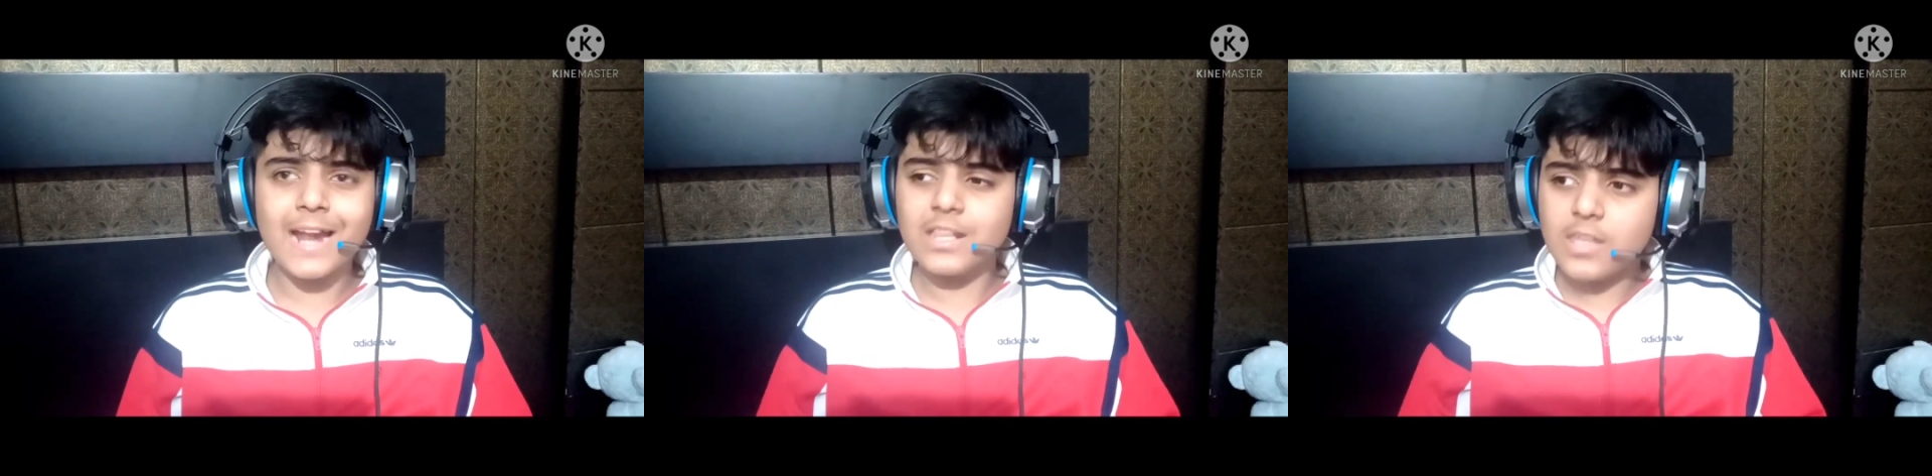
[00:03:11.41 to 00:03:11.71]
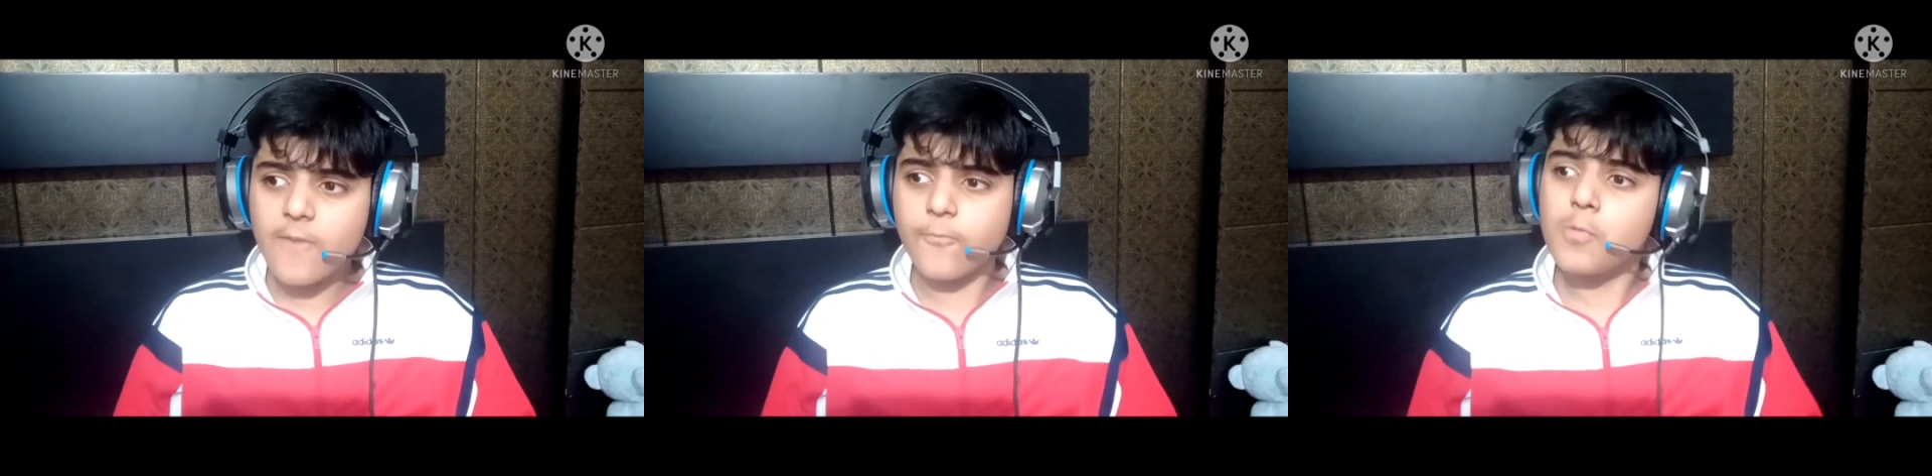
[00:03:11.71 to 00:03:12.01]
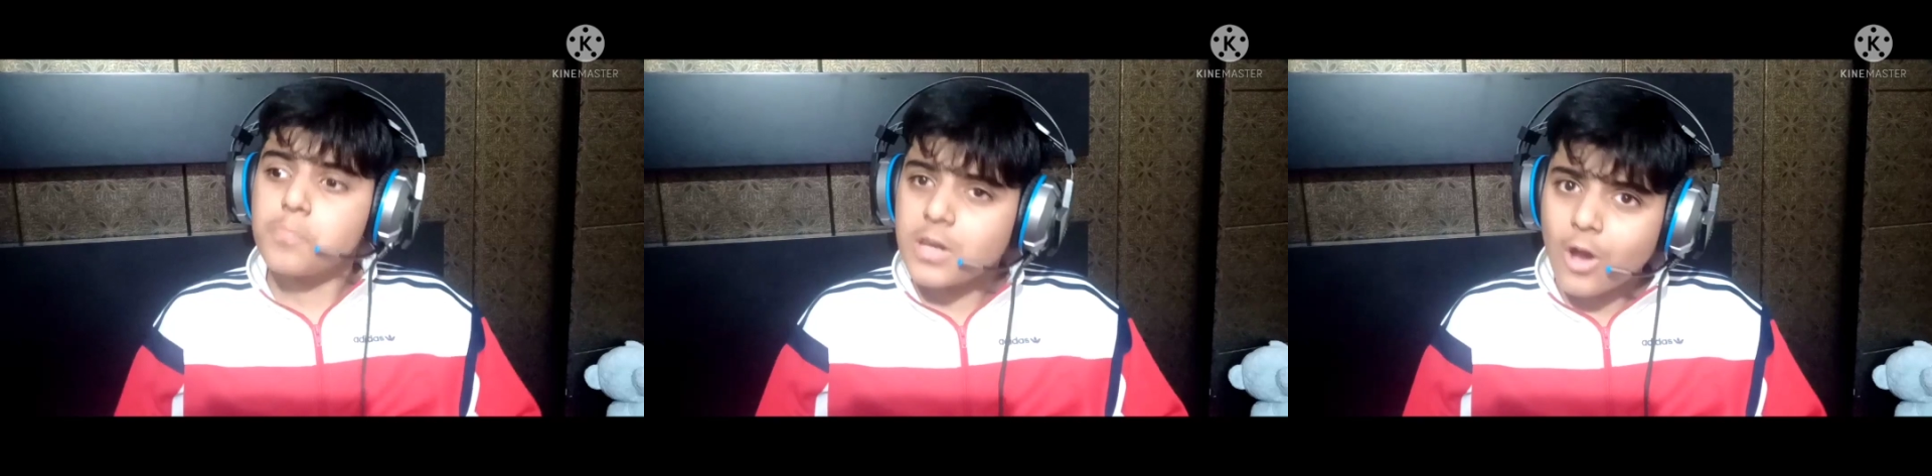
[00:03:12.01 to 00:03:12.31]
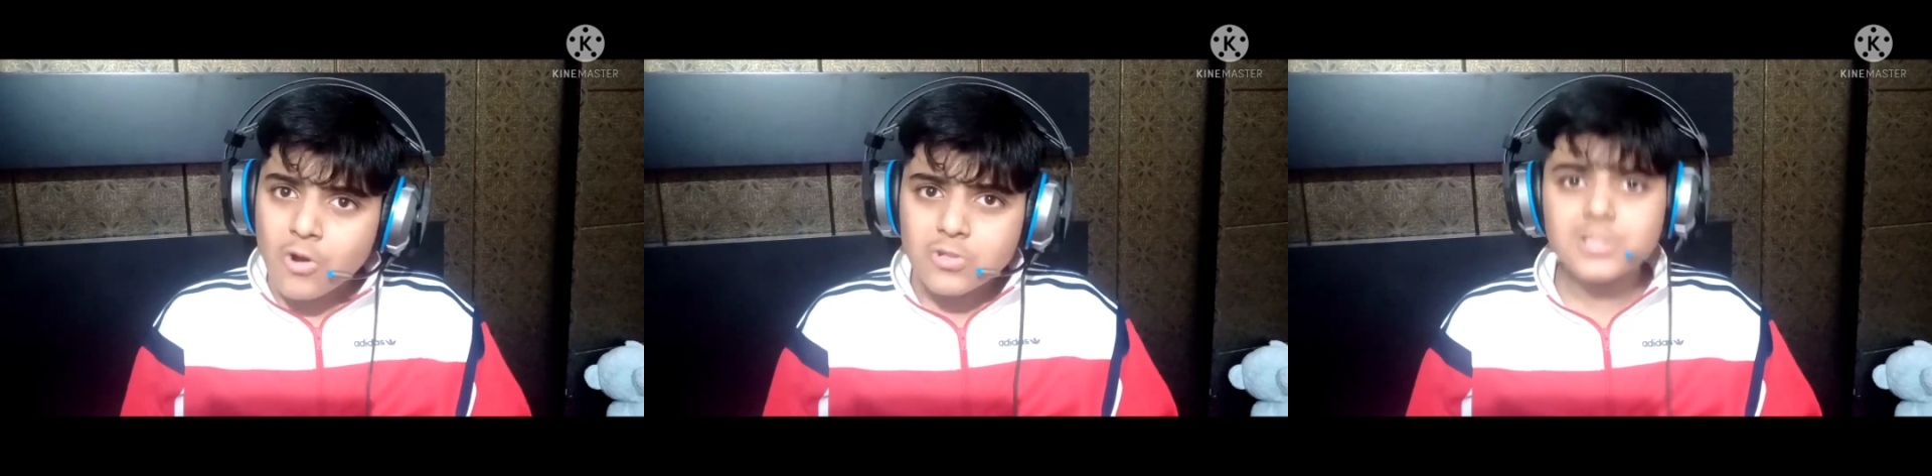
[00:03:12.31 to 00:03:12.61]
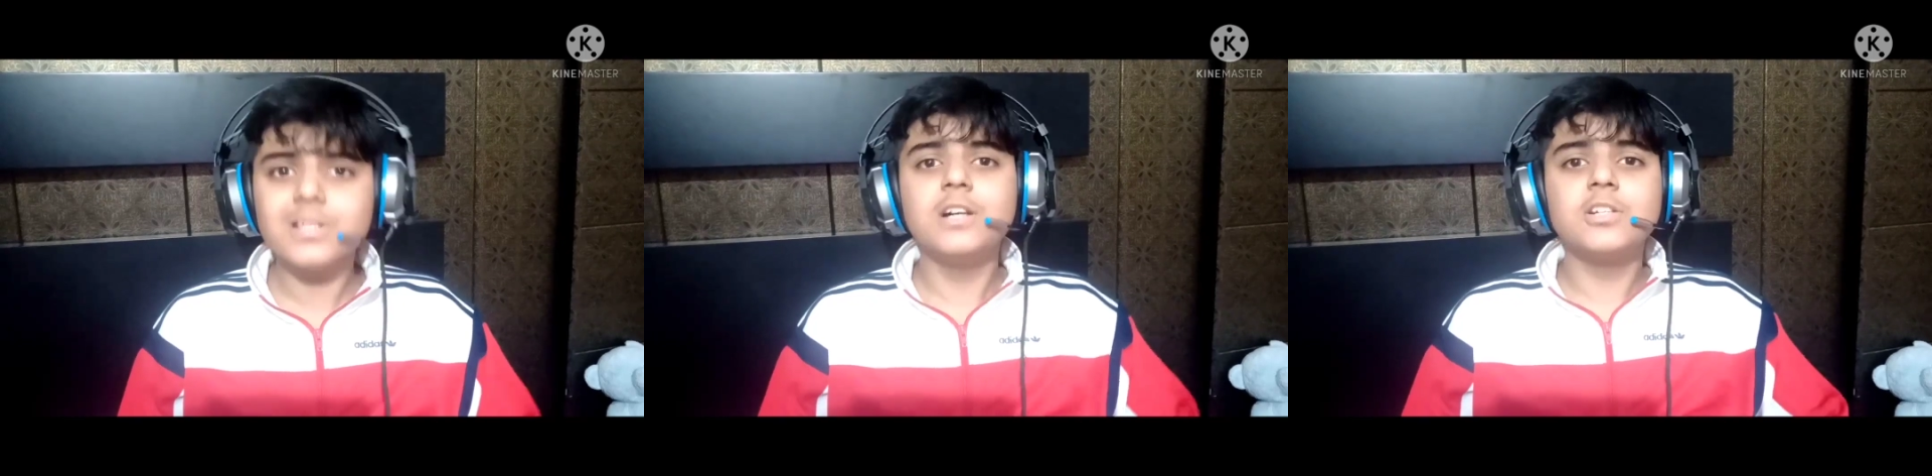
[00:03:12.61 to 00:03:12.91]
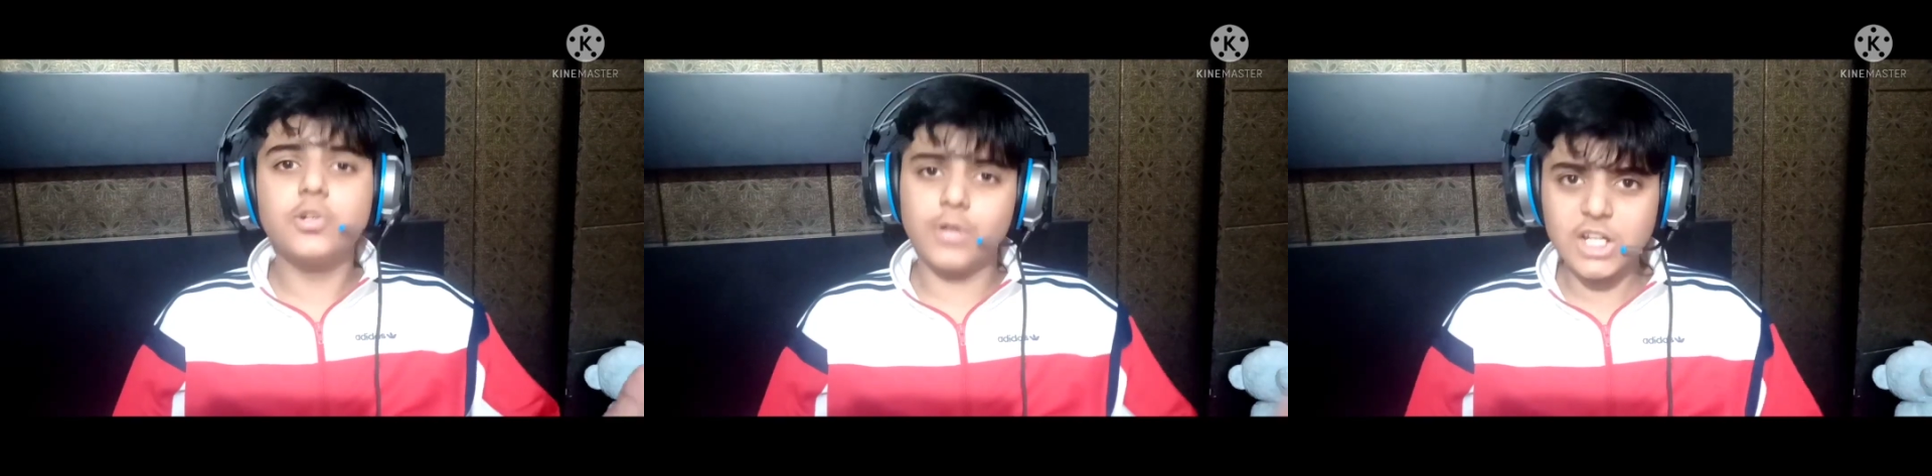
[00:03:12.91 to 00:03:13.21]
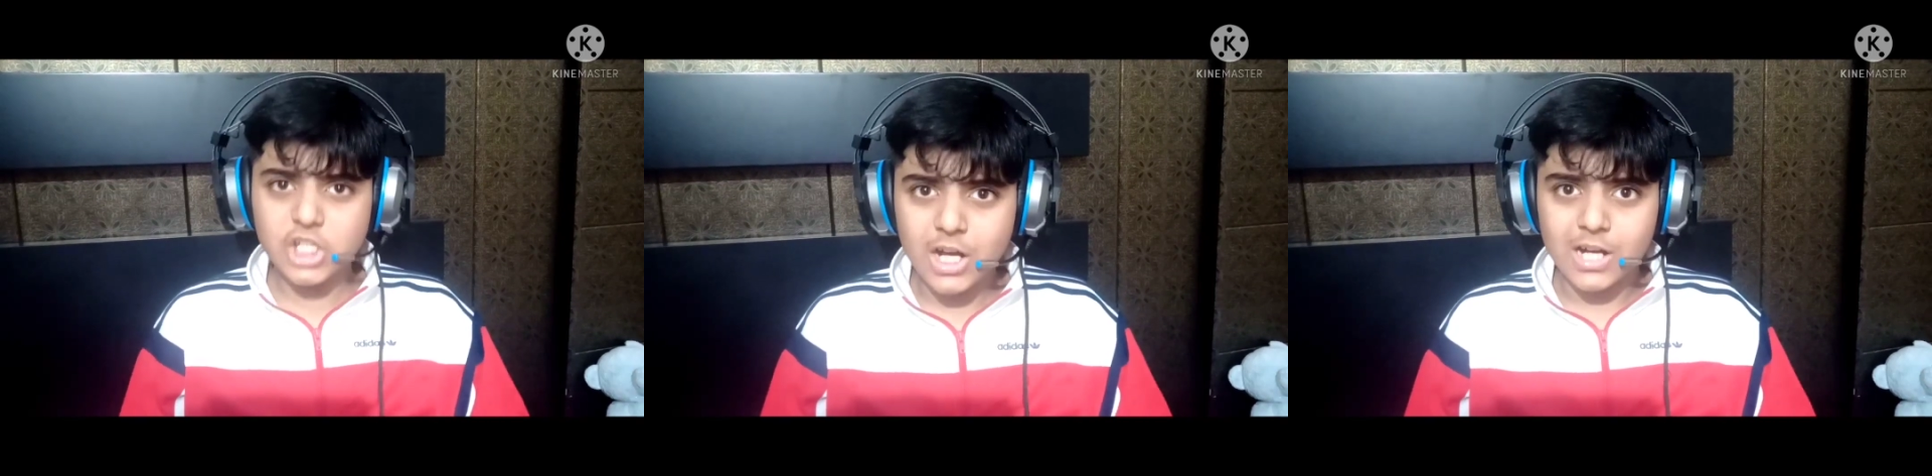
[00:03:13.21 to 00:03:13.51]
and therefore belongs to
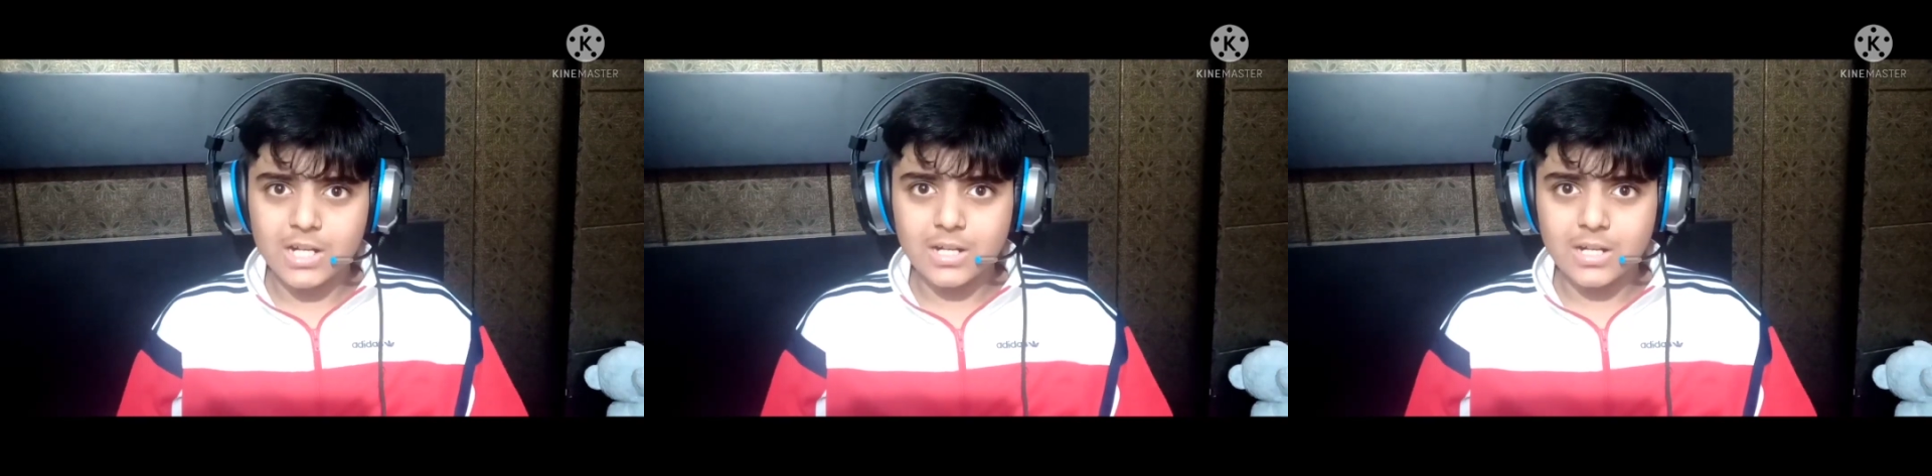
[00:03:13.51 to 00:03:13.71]
Russia.